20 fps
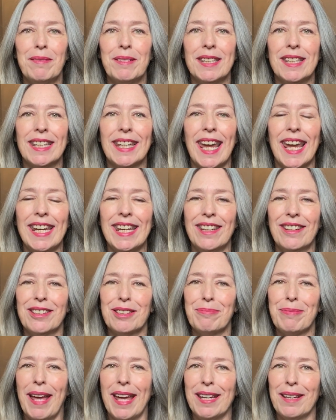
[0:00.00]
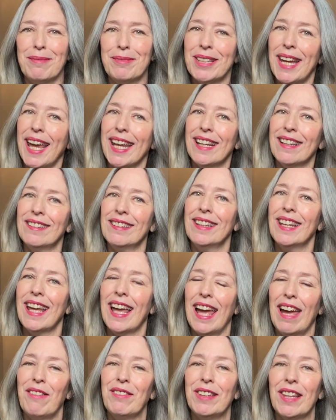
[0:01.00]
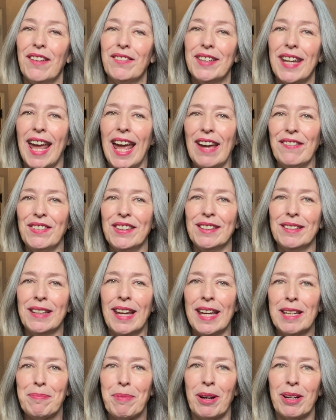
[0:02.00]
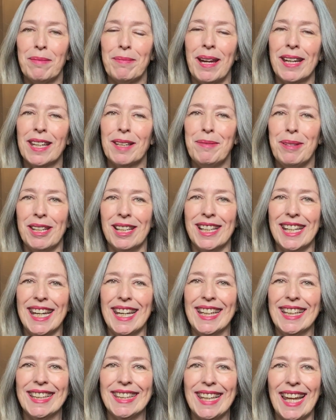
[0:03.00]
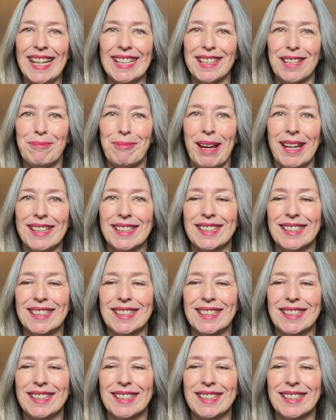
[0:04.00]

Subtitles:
to the Katie Goes Platinum channel. I would love to have you as part of my community. Thanks so much.